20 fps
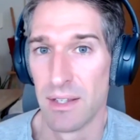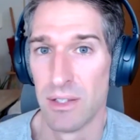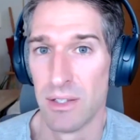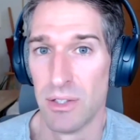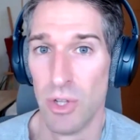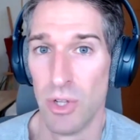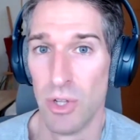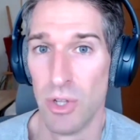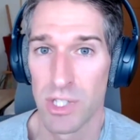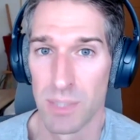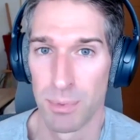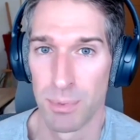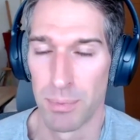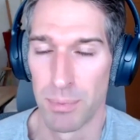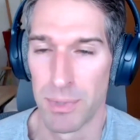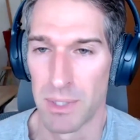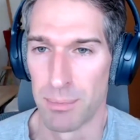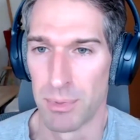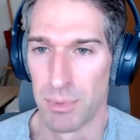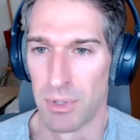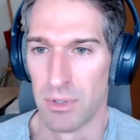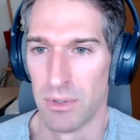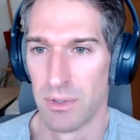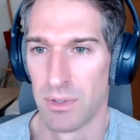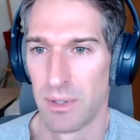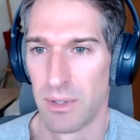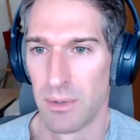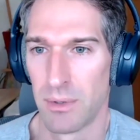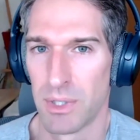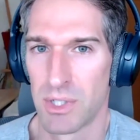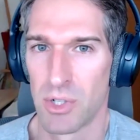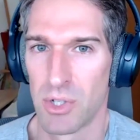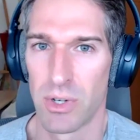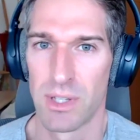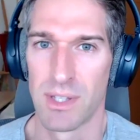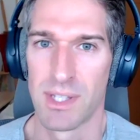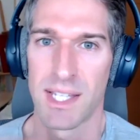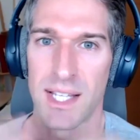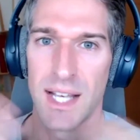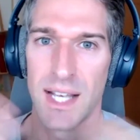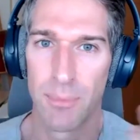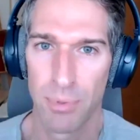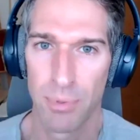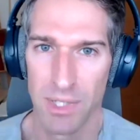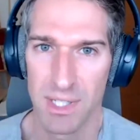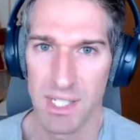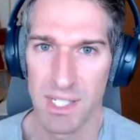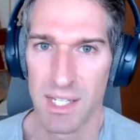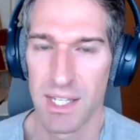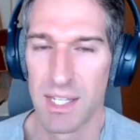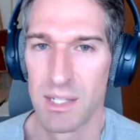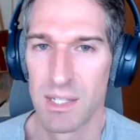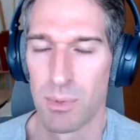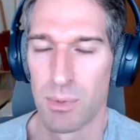notable people. We're talking celebrities.